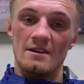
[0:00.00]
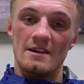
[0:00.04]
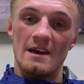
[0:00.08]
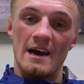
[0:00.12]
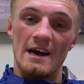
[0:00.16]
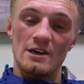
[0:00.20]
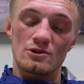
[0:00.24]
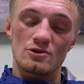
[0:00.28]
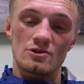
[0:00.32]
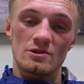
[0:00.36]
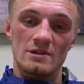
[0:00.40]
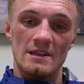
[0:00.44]

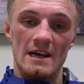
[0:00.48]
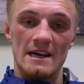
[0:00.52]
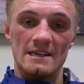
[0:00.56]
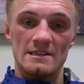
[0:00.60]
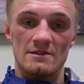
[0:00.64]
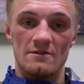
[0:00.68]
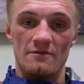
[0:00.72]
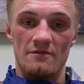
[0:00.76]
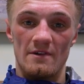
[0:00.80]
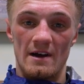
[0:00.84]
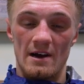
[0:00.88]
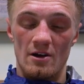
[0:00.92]
yeah, I'd just
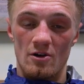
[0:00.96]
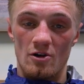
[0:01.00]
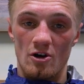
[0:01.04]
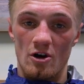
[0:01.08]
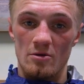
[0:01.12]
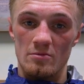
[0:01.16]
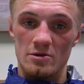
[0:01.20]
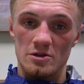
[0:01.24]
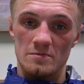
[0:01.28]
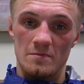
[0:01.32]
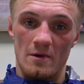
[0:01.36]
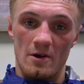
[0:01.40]
like to thank
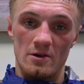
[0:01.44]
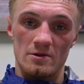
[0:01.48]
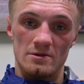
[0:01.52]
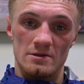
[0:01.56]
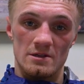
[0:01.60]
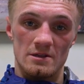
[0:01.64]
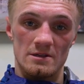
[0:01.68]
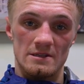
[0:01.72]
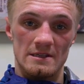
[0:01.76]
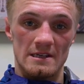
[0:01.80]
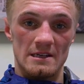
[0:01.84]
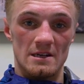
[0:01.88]
all my
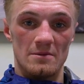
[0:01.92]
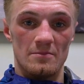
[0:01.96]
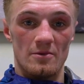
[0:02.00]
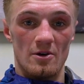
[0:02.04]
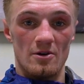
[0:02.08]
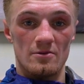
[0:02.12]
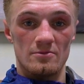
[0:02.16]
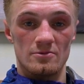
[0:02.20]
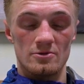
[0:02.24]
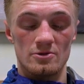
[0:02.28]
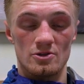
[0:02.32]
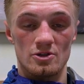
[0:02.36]
sponsors at the
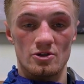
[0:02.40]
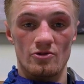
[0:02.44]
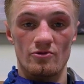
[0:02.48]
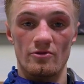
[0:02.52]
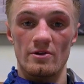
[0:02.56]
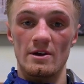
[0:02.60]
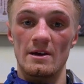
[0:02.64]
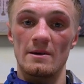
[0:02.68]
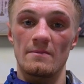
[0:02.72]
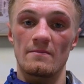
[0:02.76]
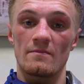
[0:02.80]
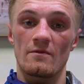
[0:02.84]
bottom of the
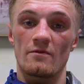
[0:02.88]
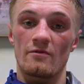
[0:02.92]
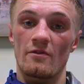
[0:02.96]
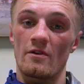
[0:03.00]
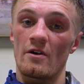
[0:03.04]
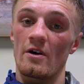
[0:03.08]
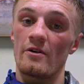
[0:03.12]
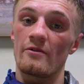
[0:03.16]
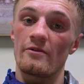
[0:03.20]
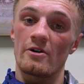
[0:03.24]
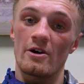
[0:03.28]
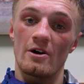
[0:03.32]
screen
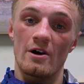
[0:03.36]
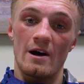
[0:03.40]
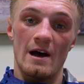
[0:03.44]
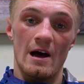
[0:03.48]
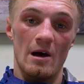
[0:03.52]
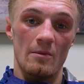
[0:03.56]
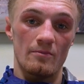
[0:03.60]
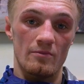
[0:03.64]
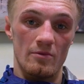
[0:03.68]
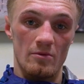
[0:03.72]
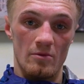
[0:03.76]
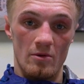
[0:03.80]
for uh,
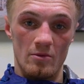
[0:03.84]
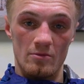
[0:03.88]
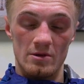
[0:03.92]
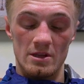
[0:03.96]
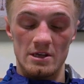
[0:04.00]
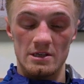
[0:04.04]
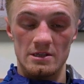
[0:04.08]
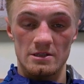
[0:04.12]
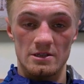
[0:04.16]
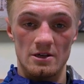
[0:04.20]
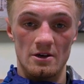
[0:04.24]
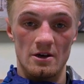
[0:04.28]
helping me with
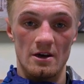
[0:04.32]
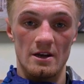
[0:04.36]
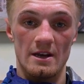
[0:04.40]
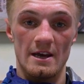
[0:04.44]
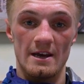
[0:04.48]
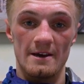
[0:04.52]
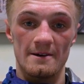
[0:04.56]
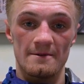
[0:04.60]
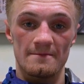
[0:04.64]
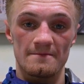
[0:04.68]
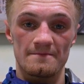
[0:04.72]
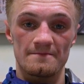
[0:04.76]
this
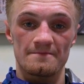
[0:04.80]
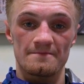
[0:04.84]
journey.